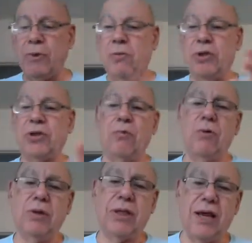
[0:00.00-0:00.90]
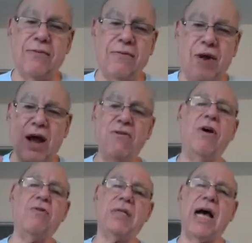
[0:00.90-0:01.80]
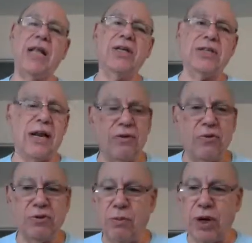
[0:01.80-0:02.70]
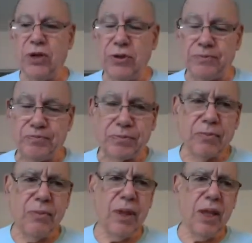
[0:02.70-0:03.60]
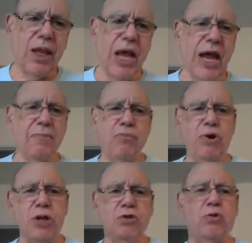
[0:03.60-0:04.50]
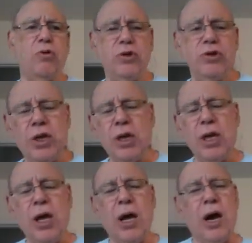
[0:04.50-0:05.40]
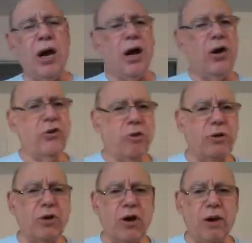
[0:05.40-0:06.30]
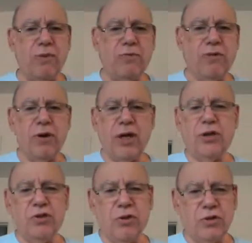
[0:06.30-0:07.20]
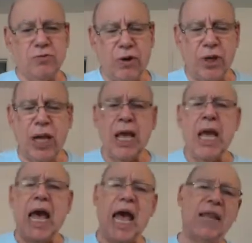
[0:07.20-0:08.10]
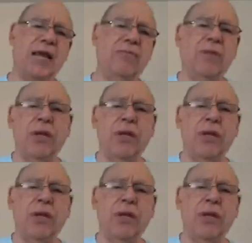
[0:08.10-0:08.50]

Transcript: we said we would take $500 out of those monies and put it towards your retirement fund and insurance fund. And then